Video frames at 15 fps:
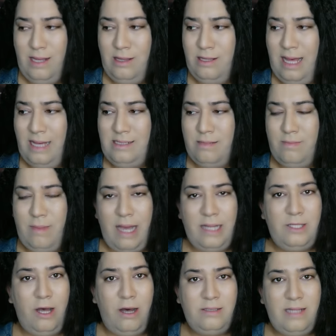It looked like
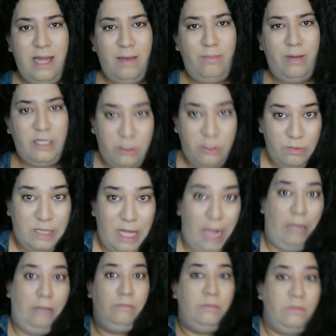somebody tossed that bitch and was
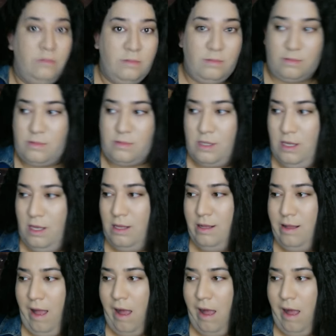like, oh